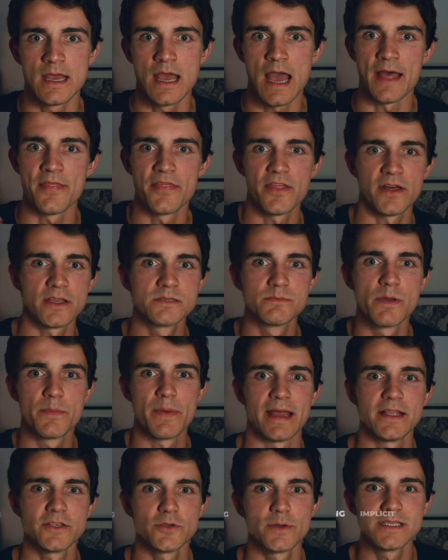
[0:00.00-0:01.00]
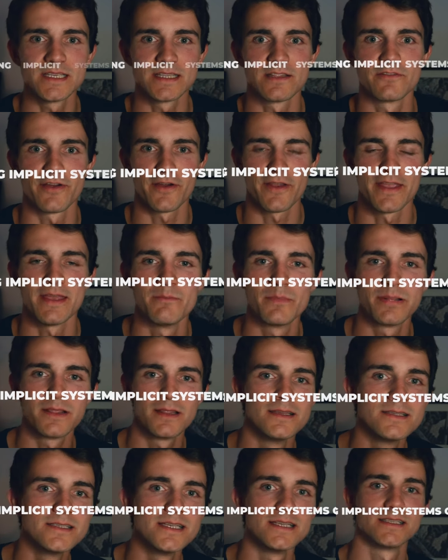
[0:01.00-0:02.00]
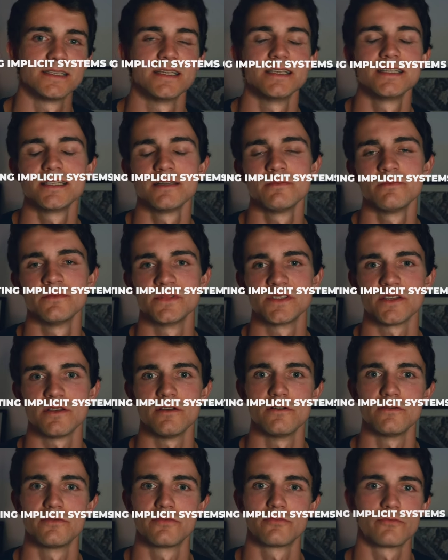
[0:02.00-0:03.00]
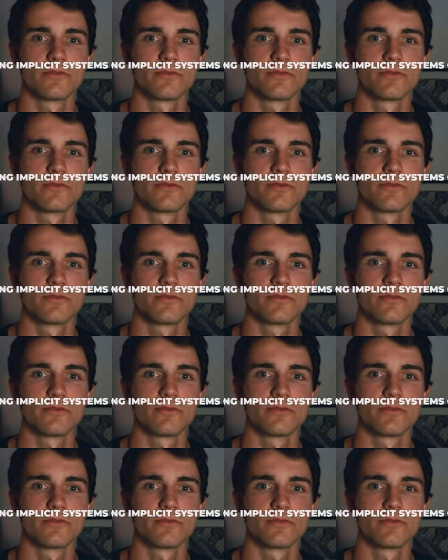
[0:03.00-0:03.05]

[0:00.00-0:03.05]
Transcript: and thus perpetuating the very implicit systems of